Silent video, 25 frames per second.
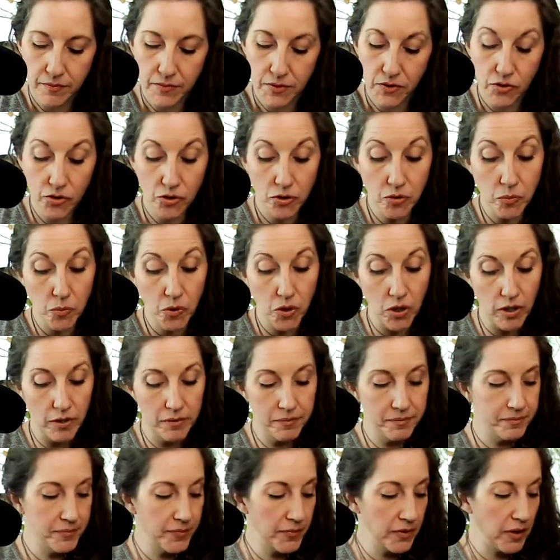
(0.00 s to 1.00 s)
Two more.
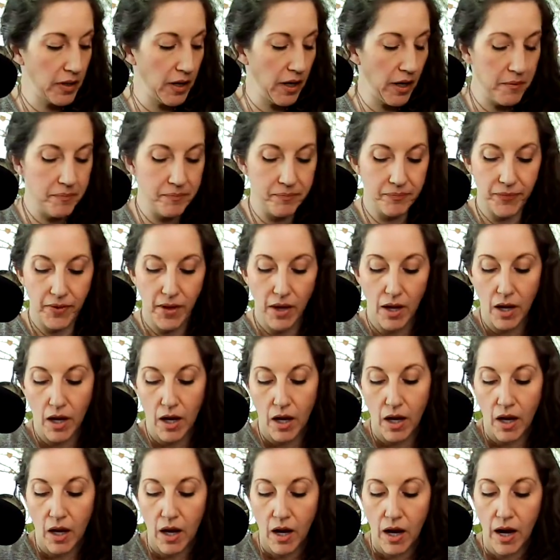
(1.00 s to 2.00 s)
Okay.
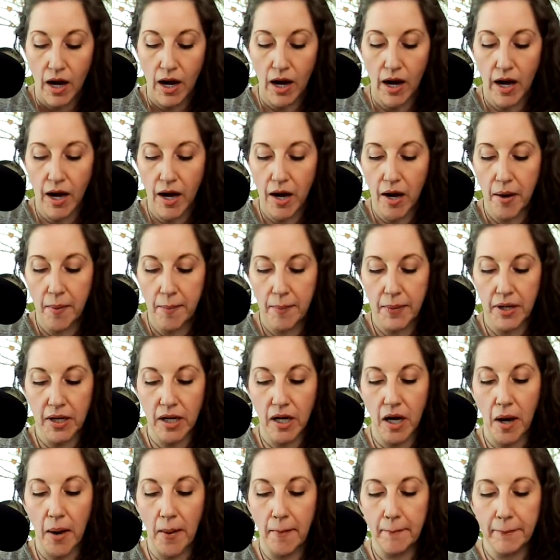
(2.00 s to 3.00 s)
Um,
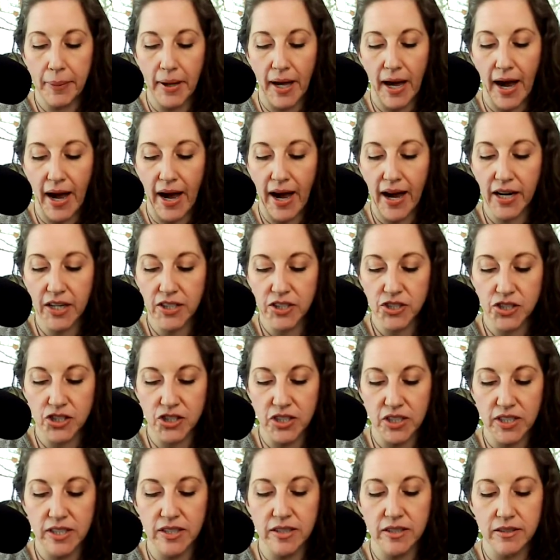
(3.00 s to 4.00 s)

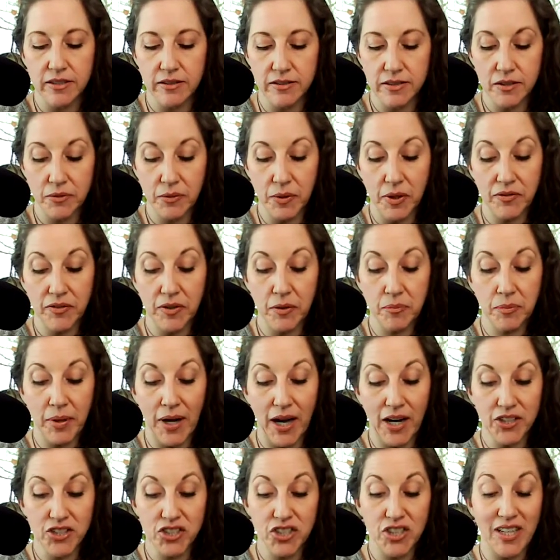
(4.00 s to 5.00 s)
compassion. So we have
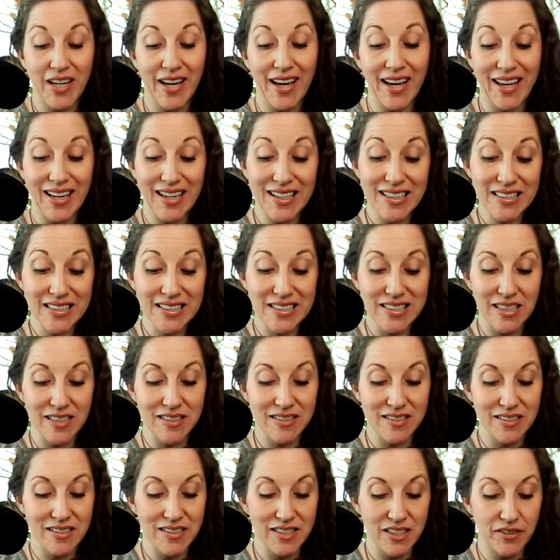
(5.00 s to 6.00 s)
compassion and
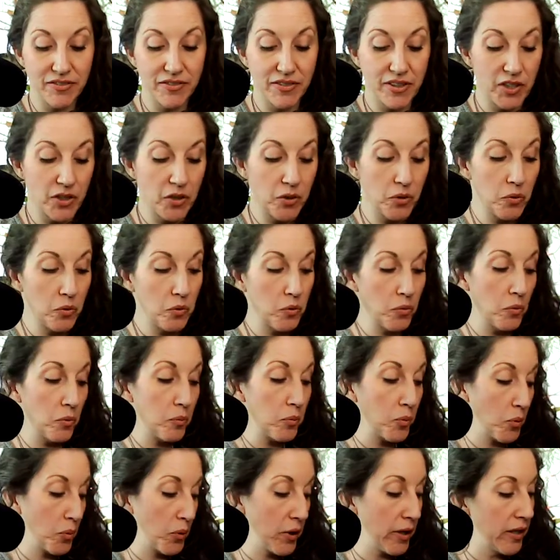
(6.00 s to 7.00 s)
sensitivity. Oh
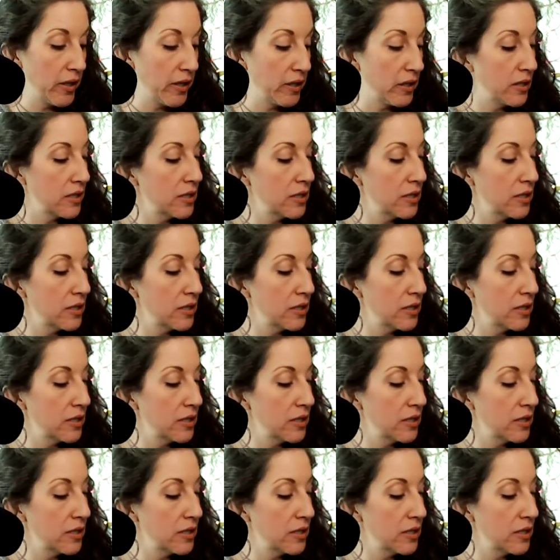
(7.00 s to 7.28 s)
boy.